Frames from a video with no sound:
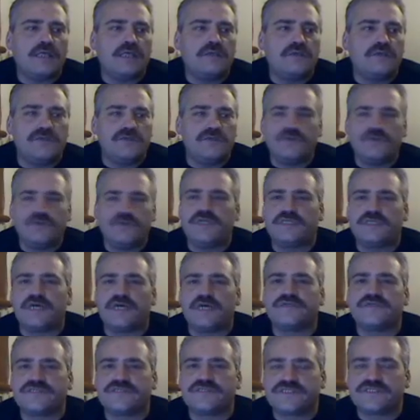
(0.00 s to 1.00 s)
You need to
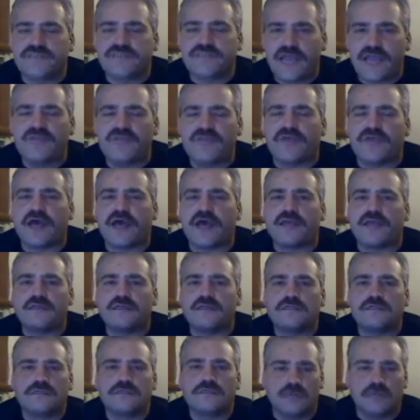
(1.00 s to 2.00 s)
understand that.
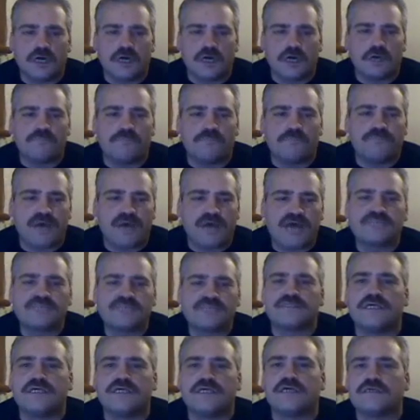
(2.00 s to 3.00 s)

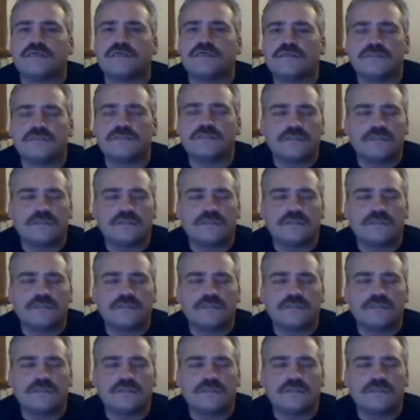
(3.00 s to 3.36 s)
Bosnia,